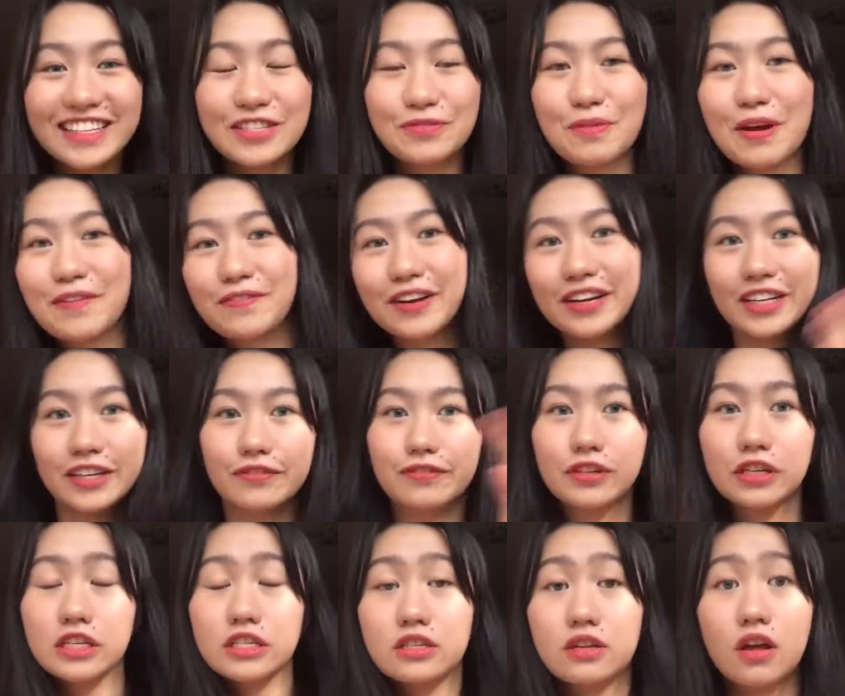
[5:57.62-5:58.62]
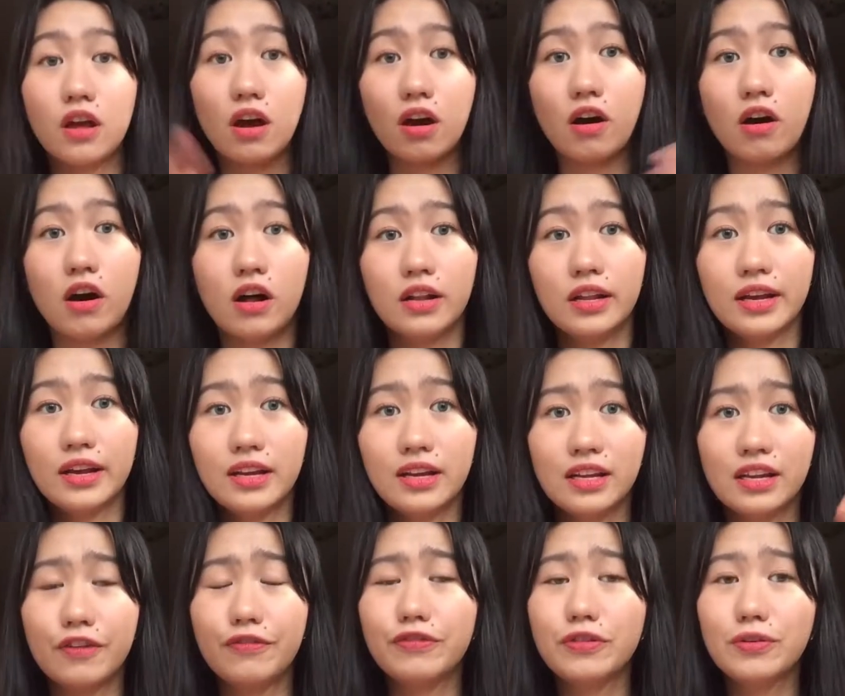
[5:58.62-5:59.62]
It's my very first haul.
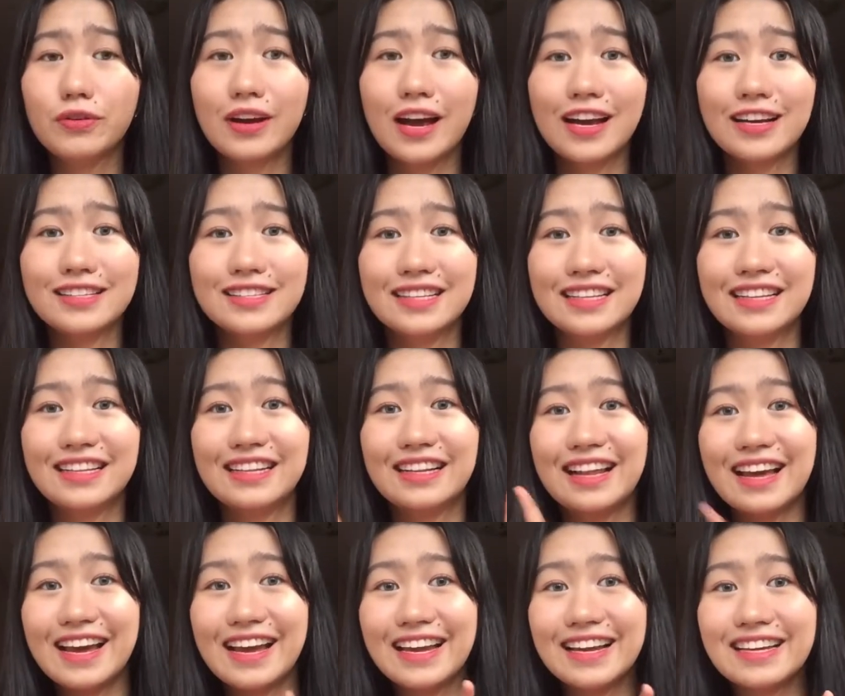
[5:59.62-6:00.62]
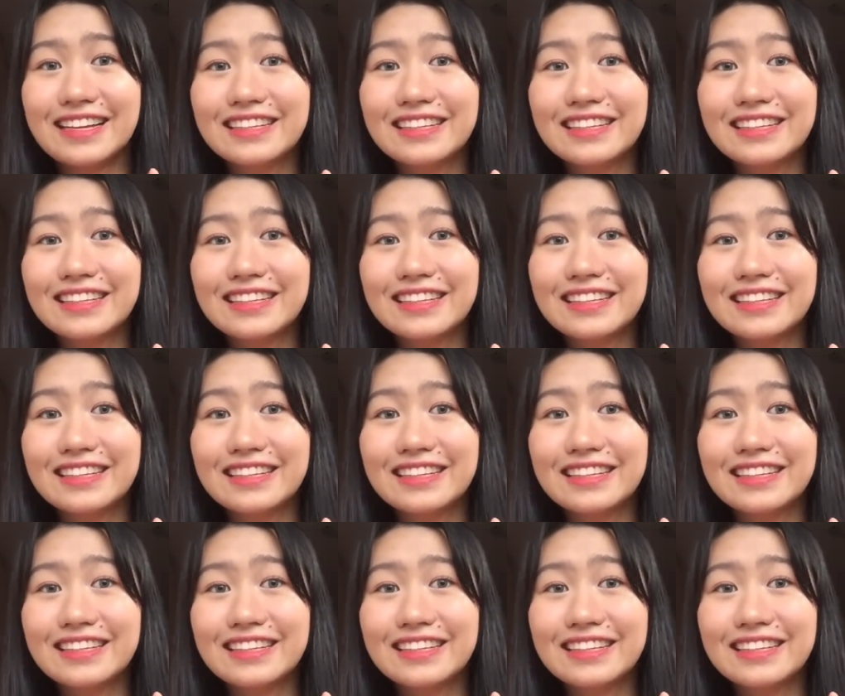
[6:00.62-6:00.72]
And if you guys like